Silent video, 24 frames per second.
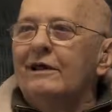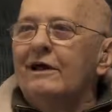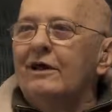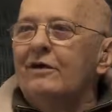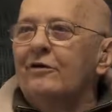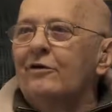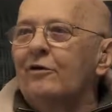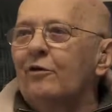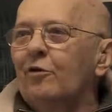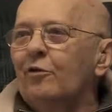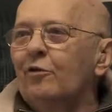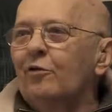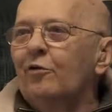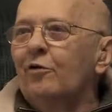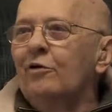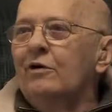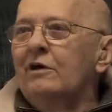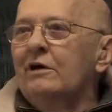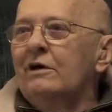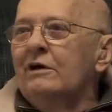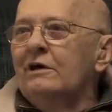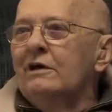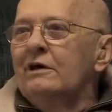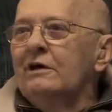had no
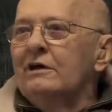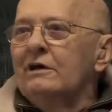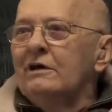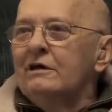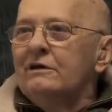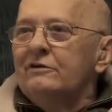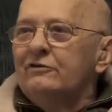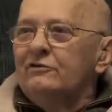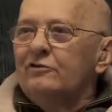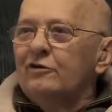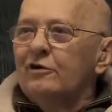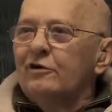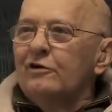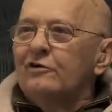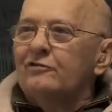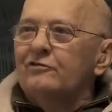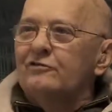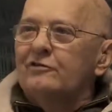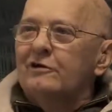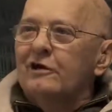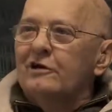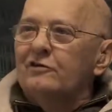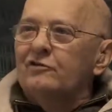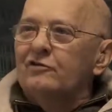
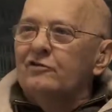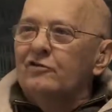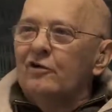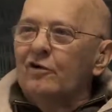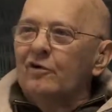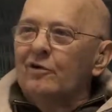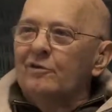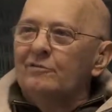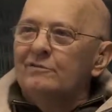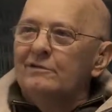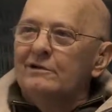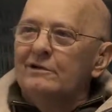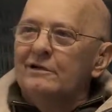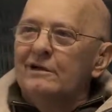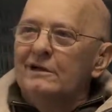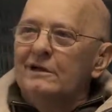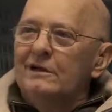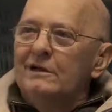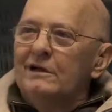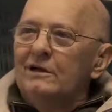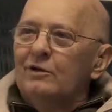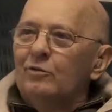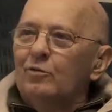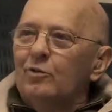jurisdiction over
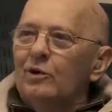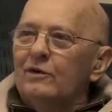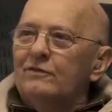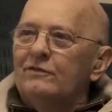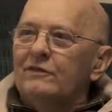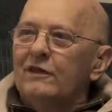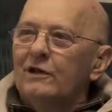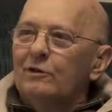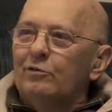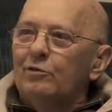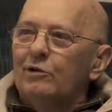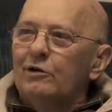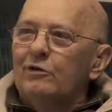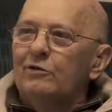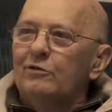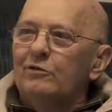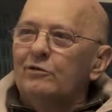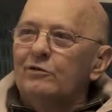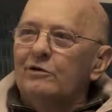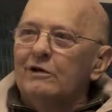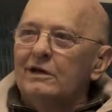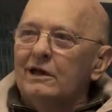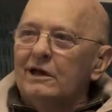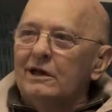what they were
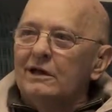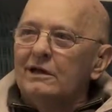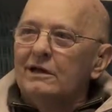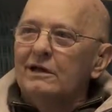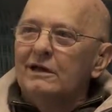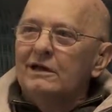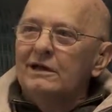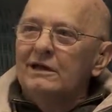doing.